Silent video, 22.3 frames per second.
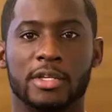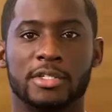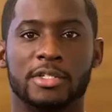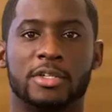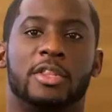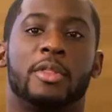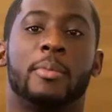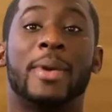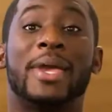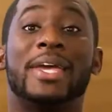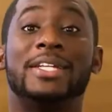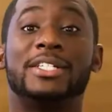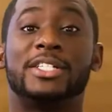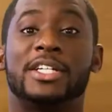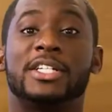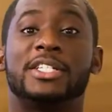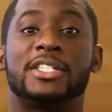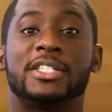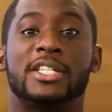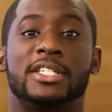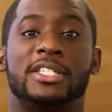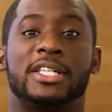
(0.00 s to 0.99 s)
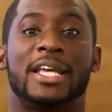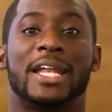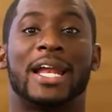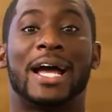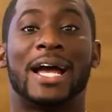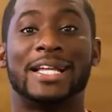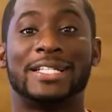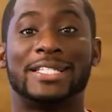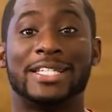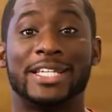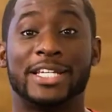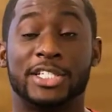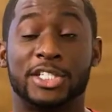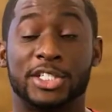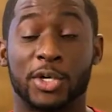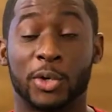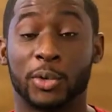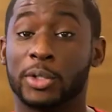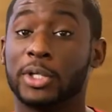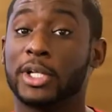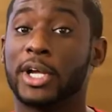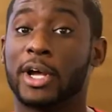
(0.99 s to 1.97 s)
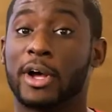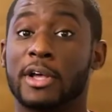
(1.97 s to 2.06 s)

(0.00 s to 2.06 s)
So the main gist is that IT is totally